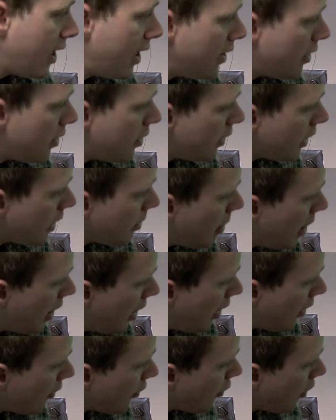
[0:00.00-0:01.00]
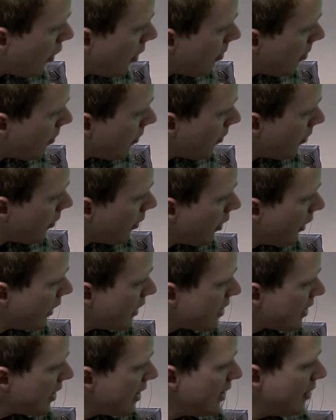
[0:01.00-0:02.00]
anything apart from
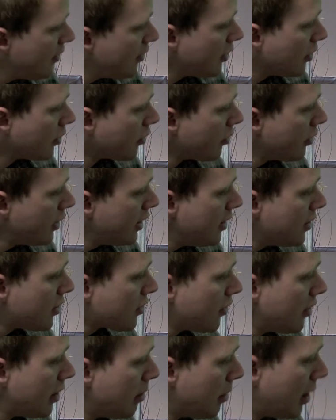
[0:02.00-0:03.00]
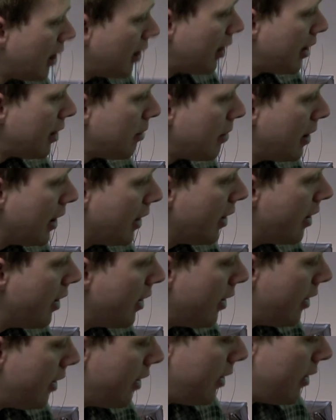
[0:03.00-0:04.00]
nice even green screen behind me.
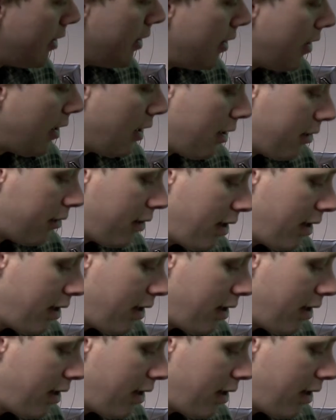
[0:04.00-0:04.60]
All